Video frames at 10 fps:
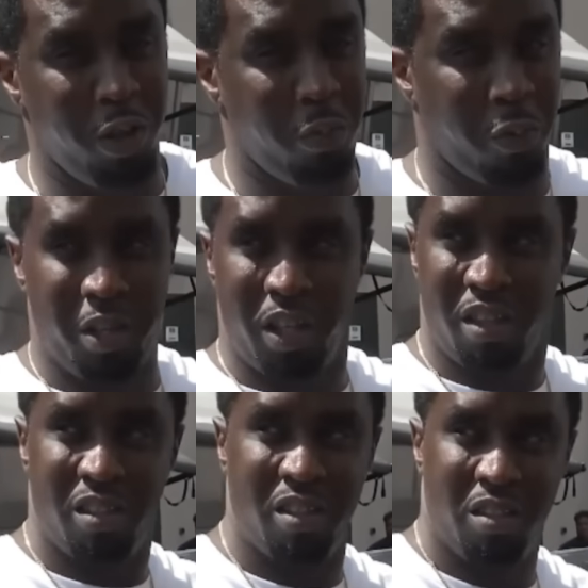broader
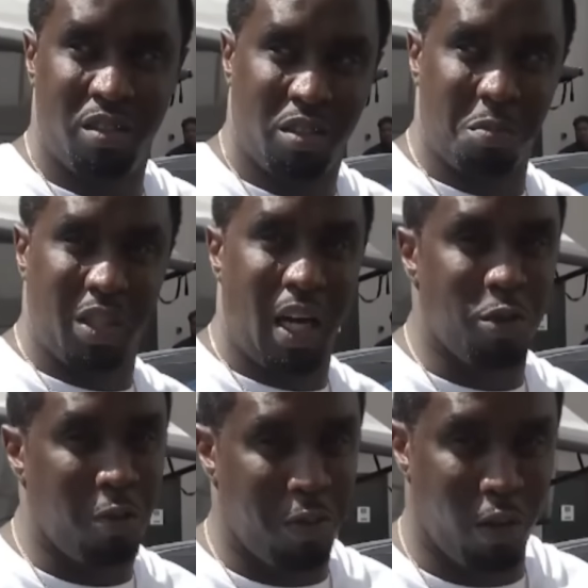discussions on
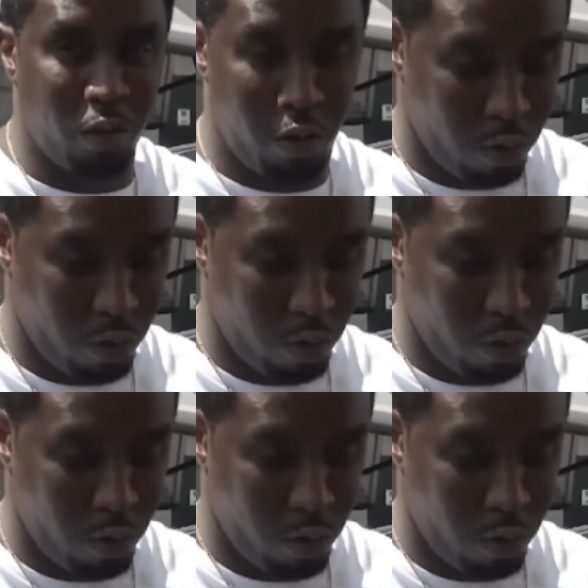accountability in